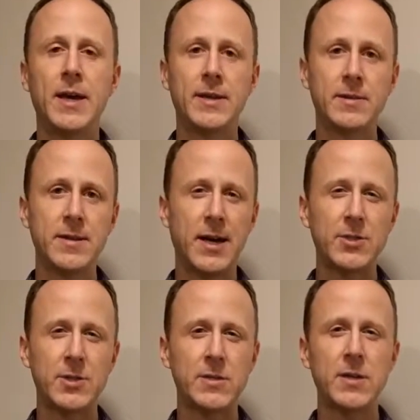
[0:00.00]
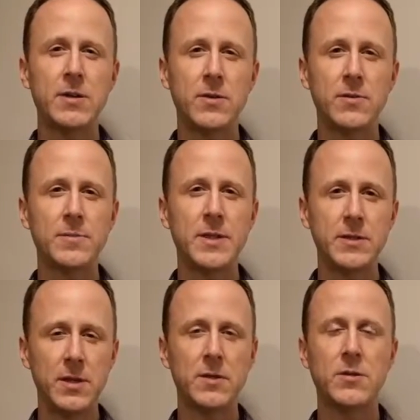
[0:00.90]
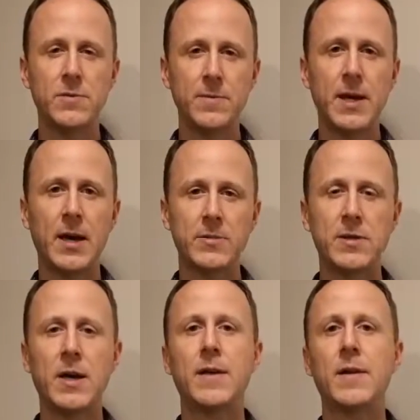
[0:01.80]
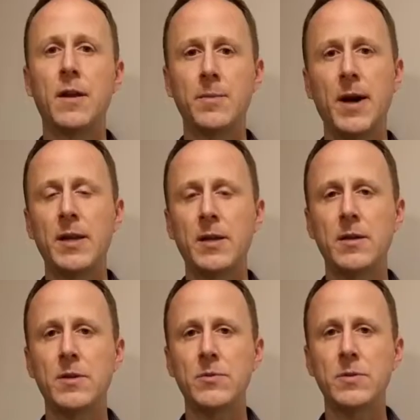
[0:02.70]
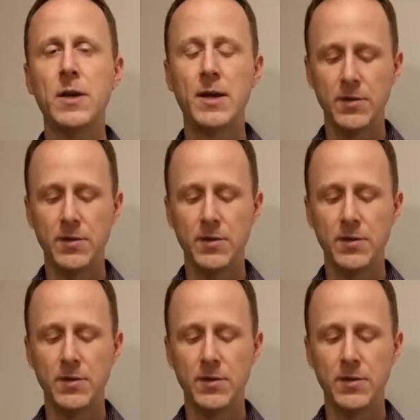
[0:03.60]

And exogenous ketones means ketones from the outside that our body can use.